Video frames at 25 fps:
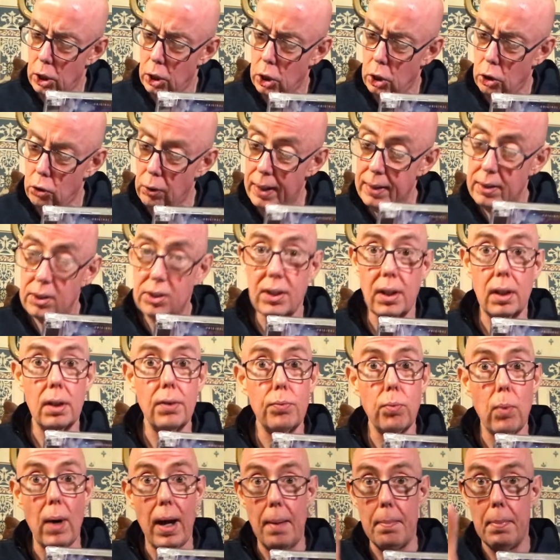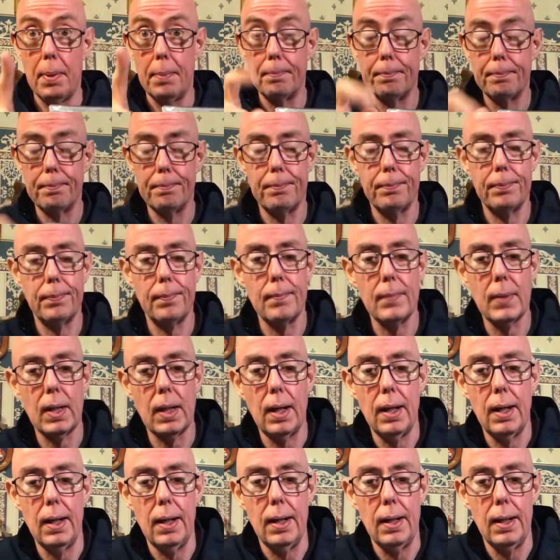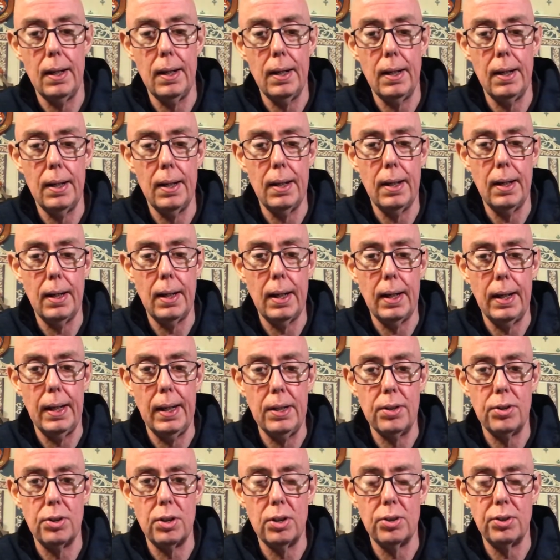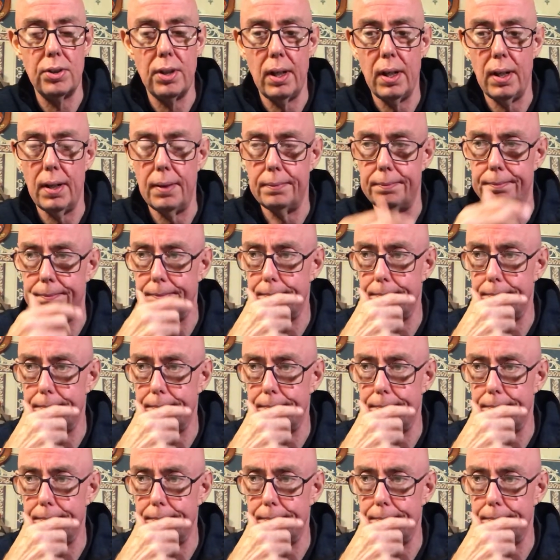Grandson of Webb, and it's just a